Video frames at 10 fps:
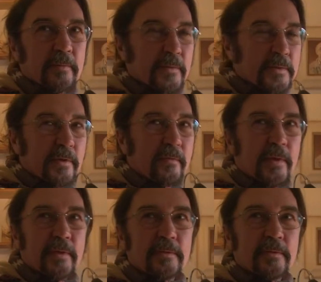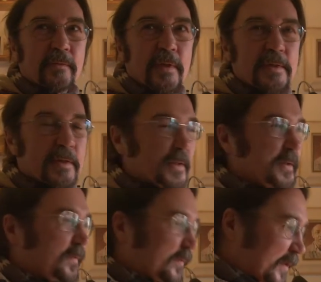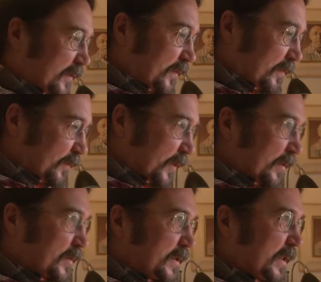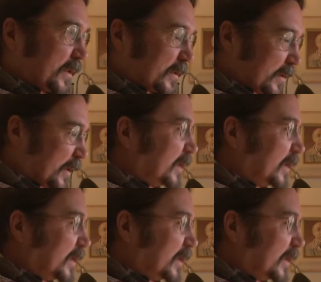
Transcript: which I found fascinating from when I was little.